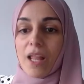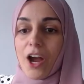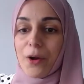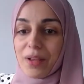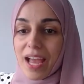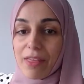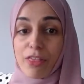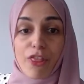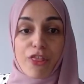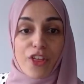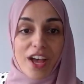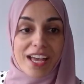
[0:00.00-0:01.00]
Okay, the
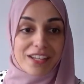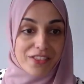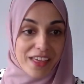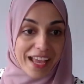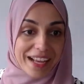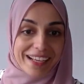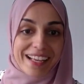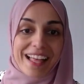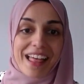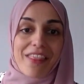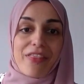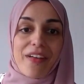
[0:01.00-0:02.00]
third thing
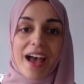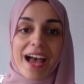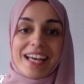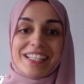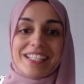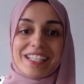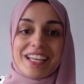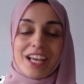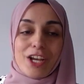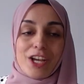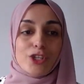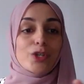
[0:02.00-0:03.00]
that
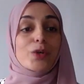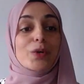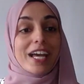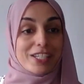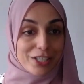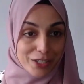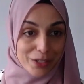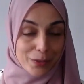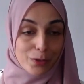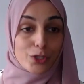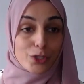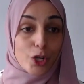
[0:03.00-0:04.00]
you can do
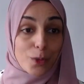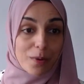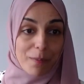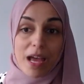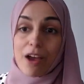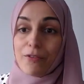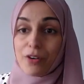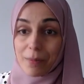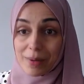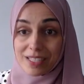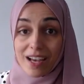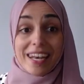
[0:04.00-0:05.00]
to prepare for
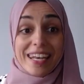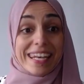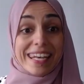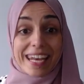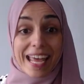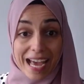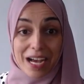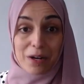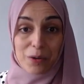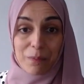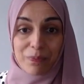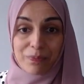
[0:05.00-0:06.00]
Ramadan
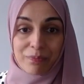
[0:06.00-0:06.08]
now